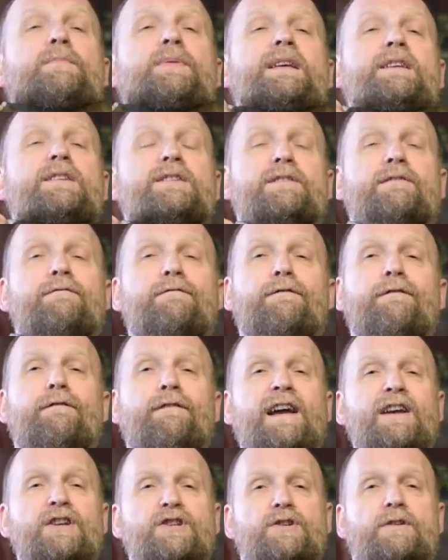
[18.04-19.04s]
piece of
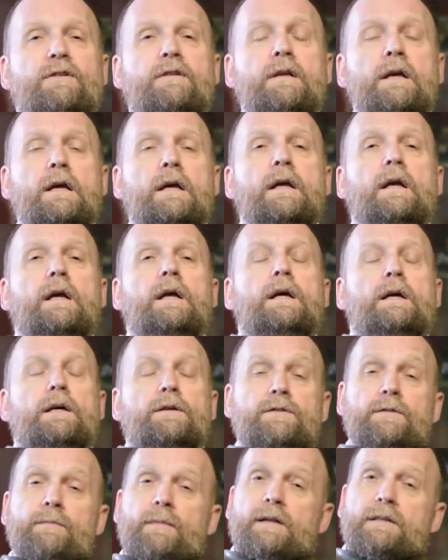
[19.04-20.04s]
fashion,
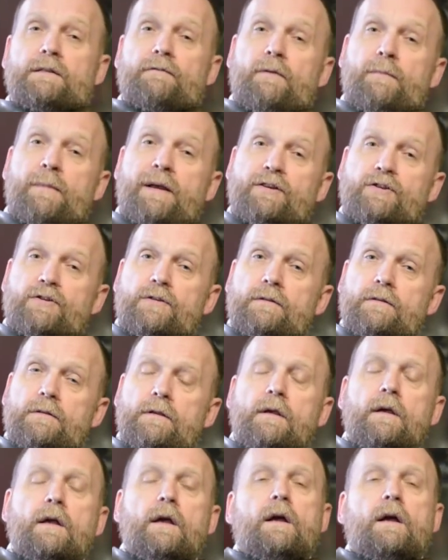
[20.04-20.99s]
as you might have imagined,